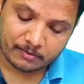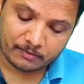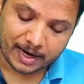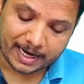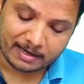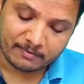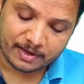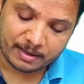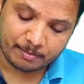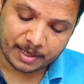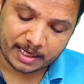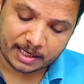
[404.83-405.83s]
Find
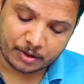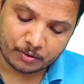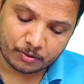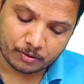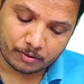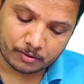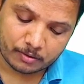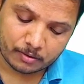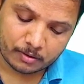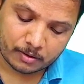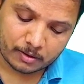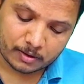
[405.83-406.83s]
VPQ.
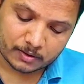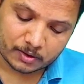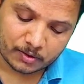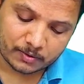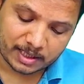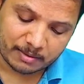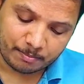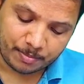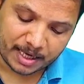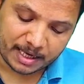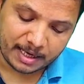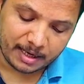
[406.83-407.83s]
So you see
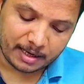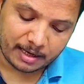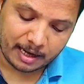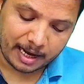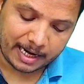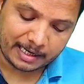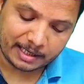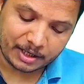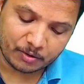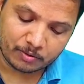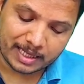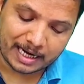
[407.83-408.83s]
P and
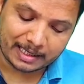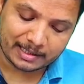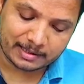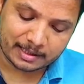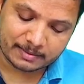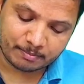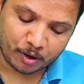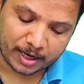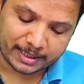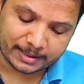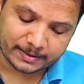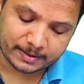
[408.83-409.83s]
Q that is this
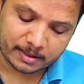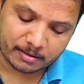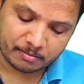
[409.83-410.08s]
points